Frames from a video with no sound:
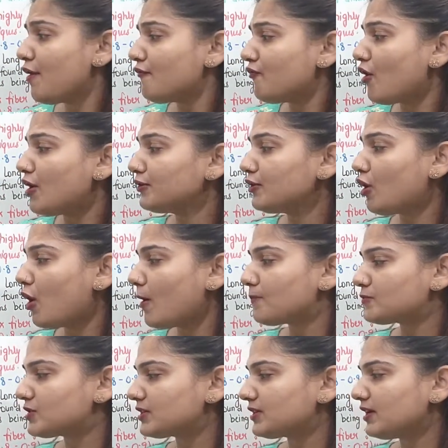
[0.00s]
for the
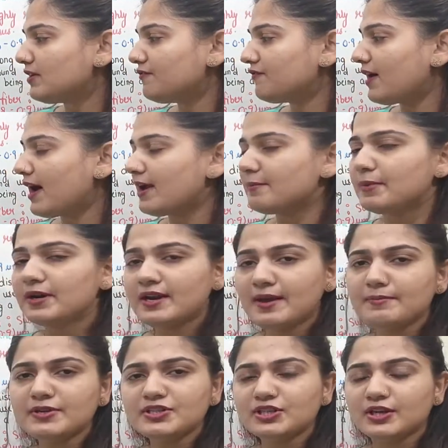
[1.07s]
optical fiber
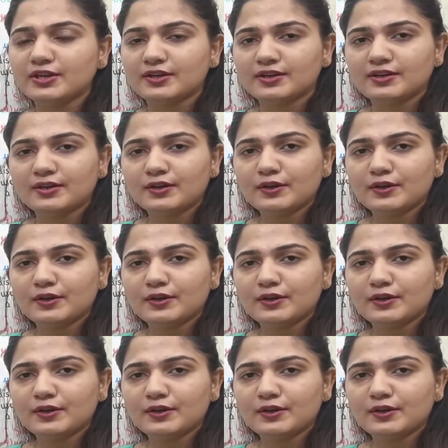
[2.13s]
emitter.